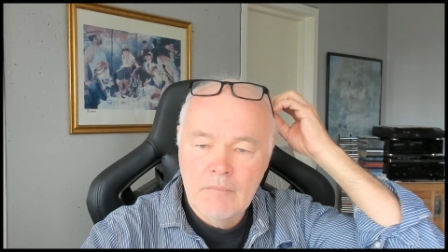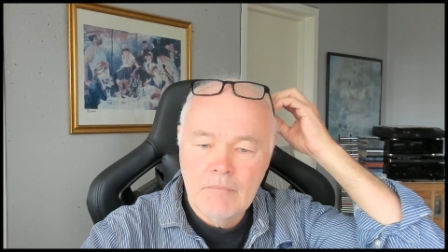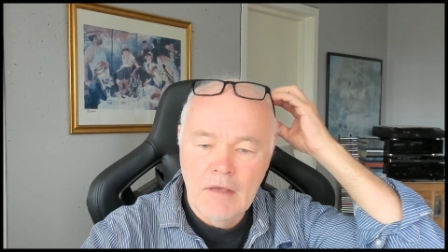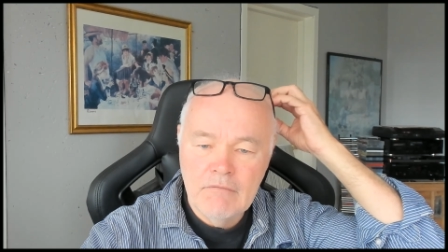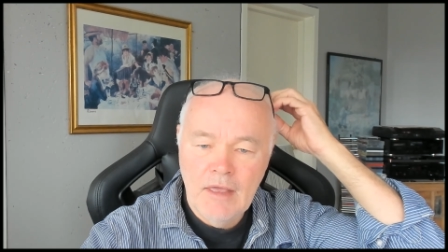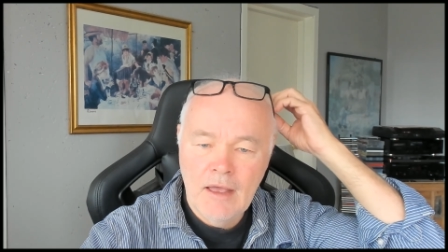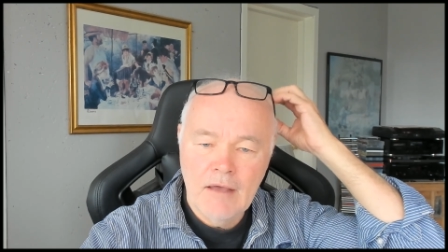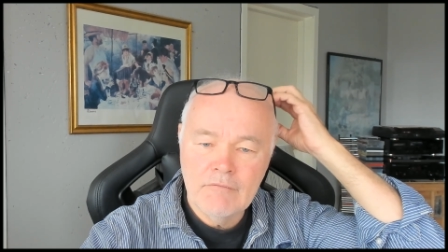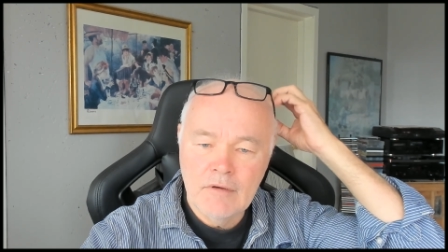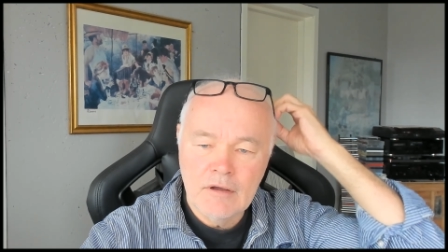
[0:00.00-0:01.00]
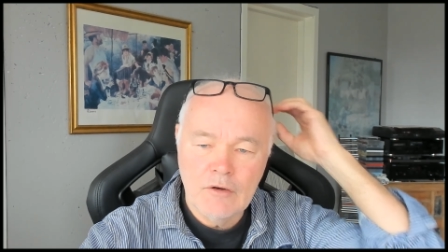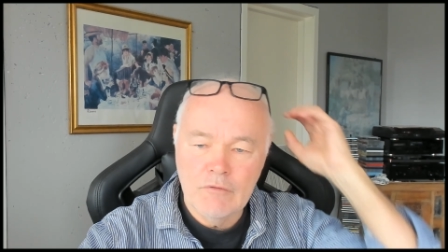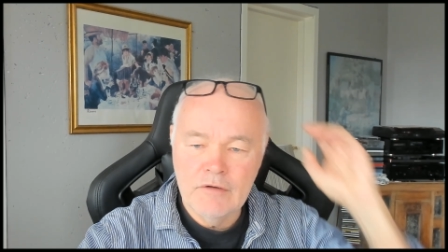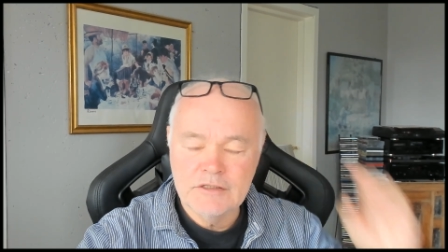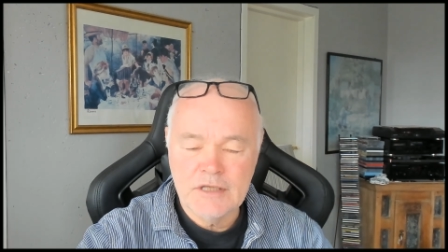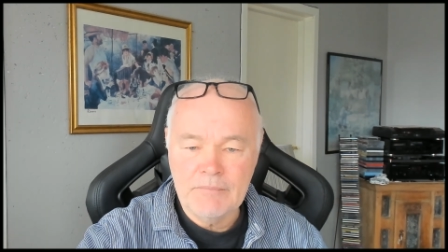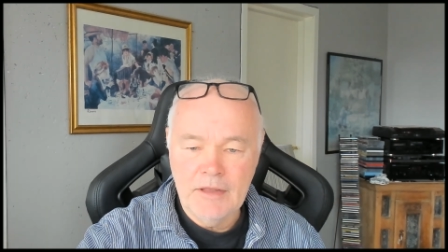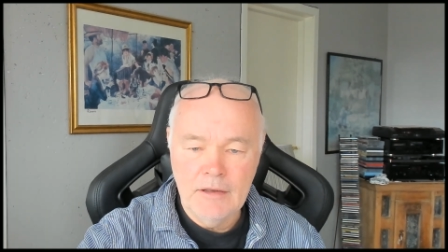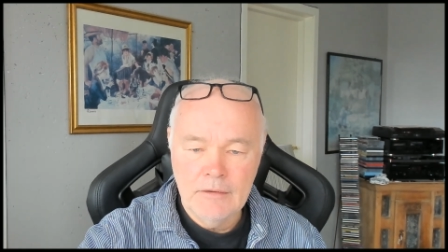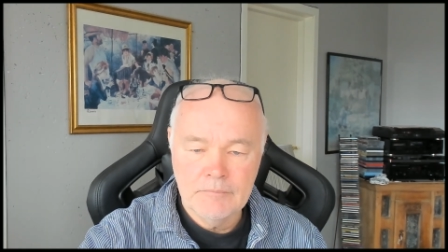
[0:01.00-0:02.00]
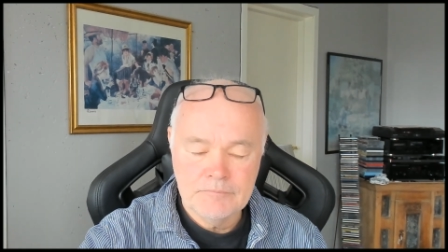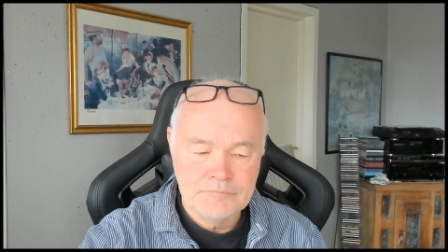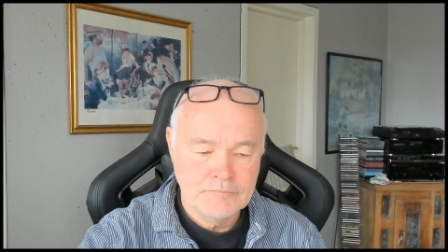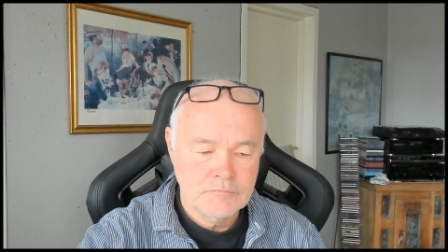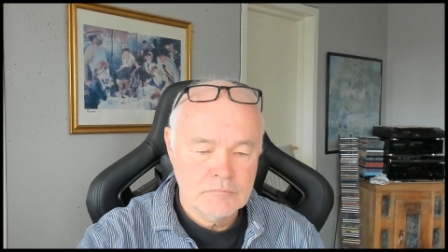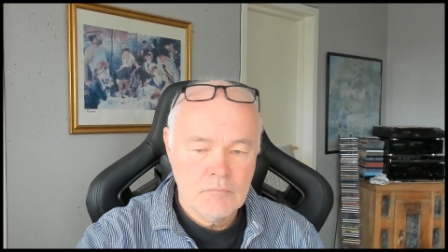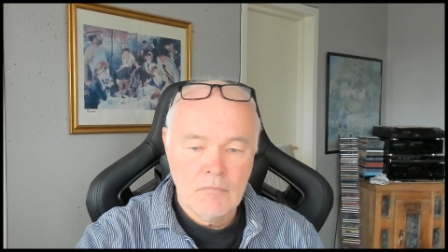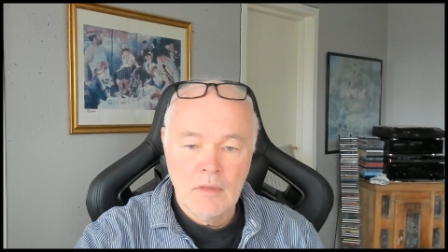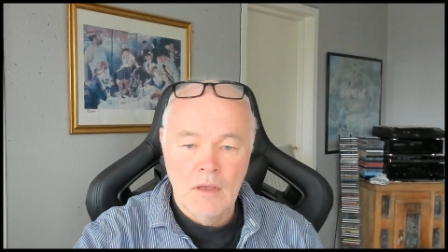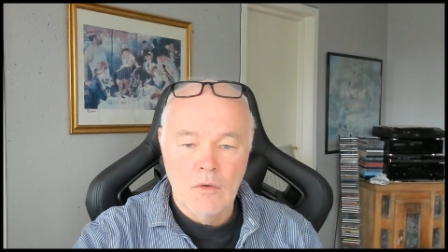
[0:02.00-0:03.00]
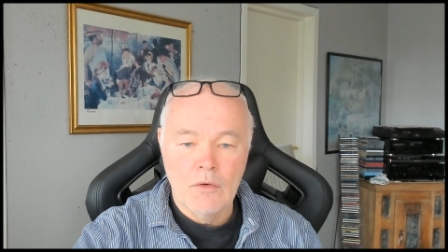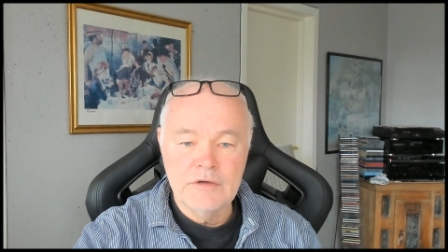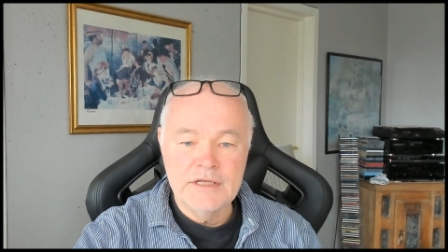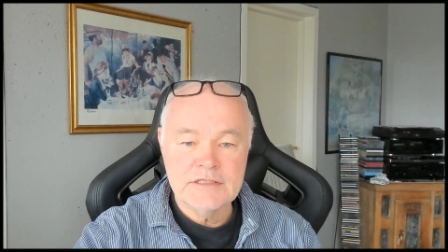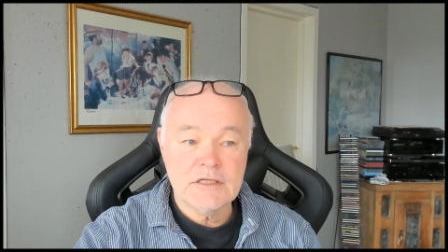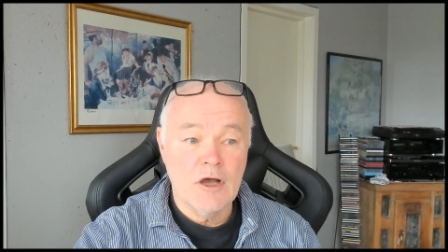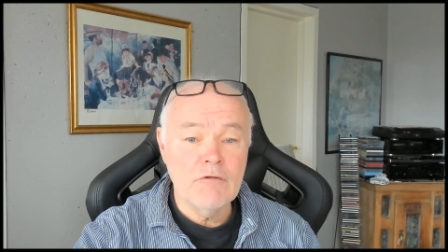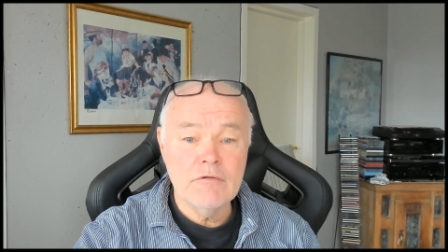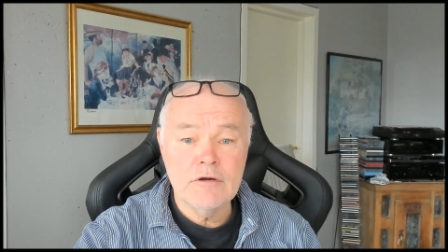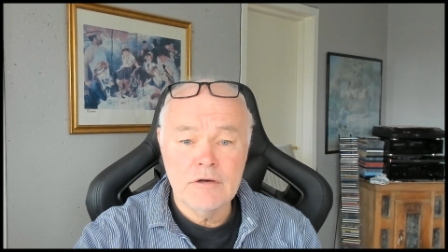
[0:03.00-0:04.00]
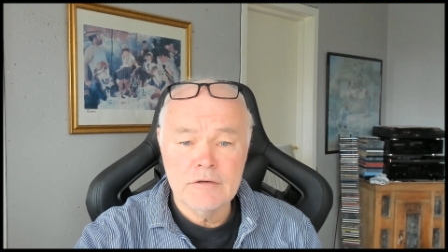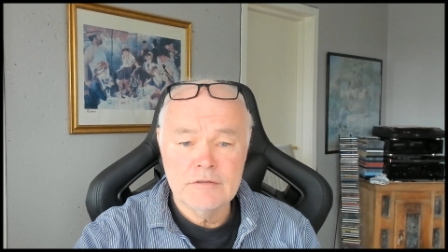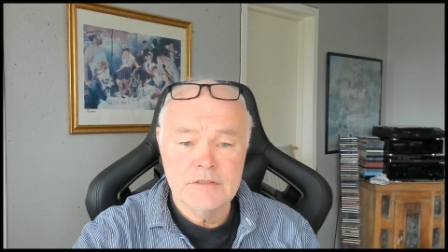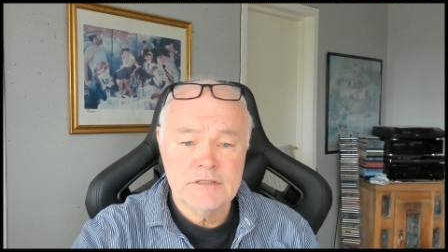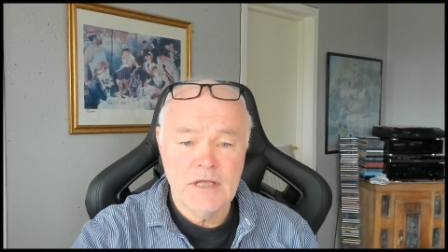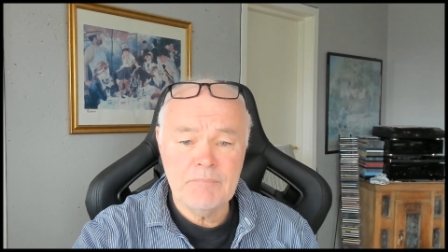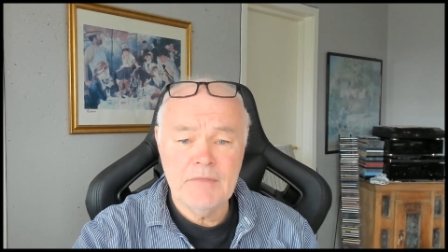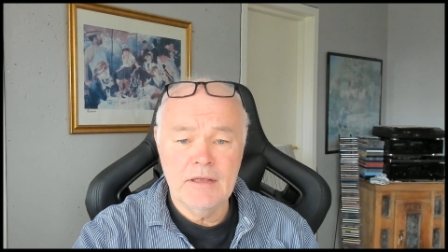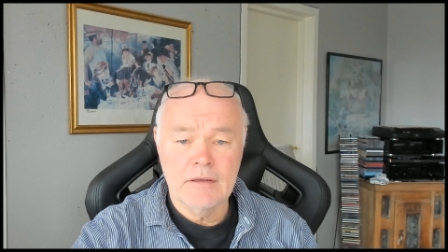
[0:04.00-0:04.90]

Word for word: I have uh, covered something or discovered something